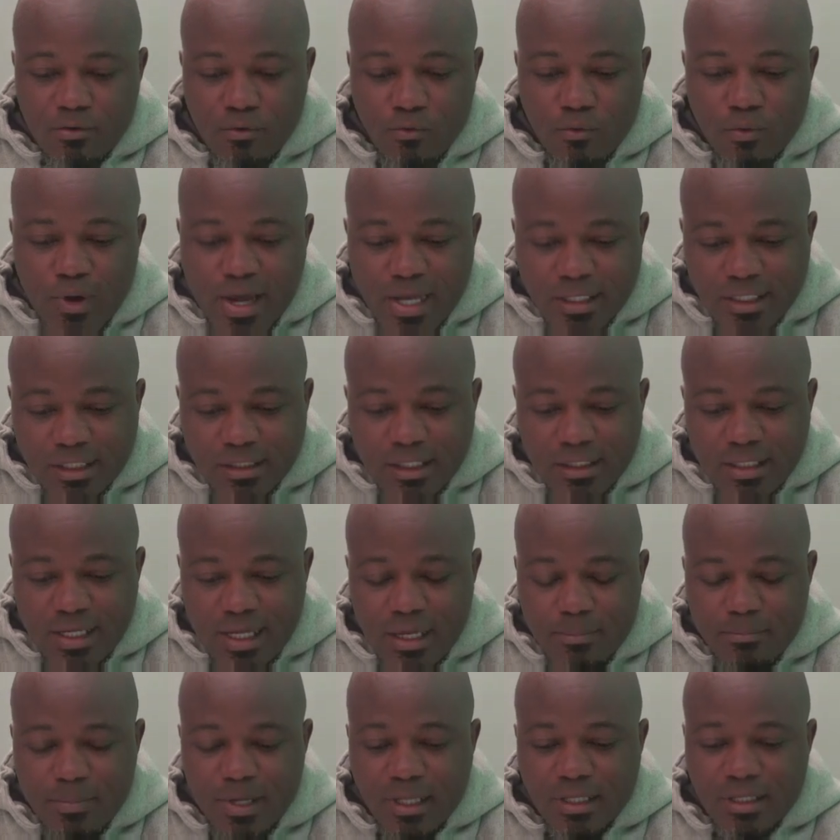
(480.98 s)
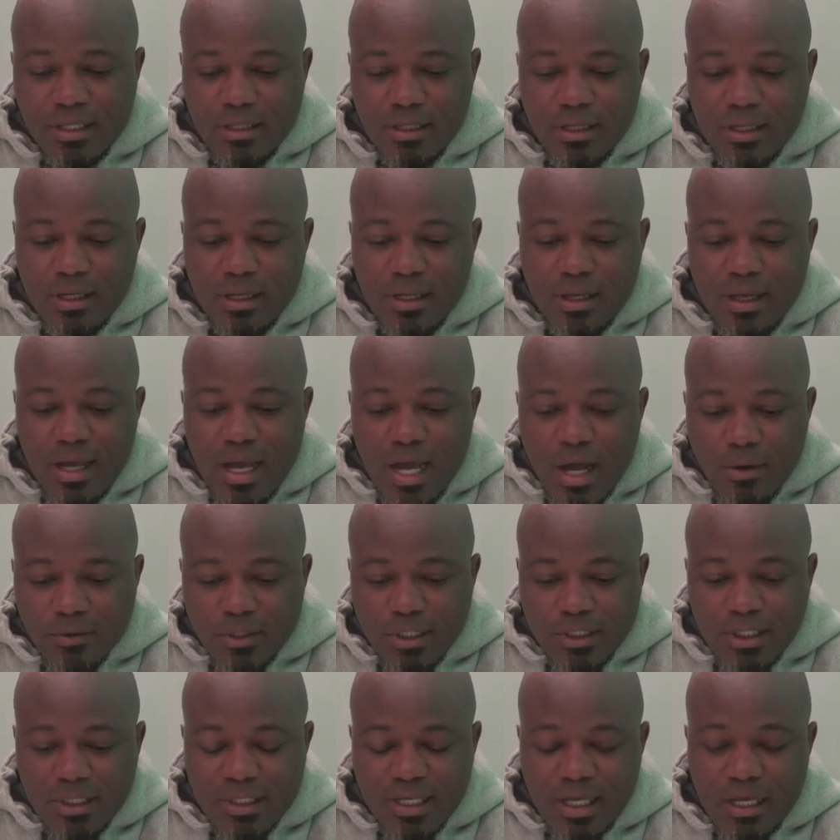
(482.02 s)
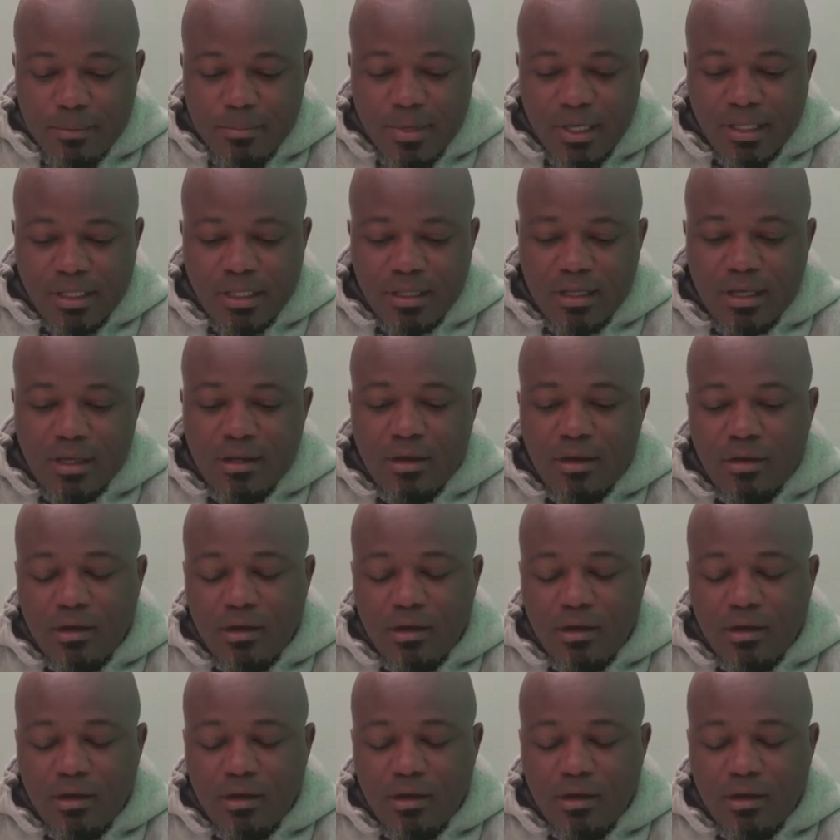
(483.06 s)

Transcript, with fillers: where did it happen, how did it happen,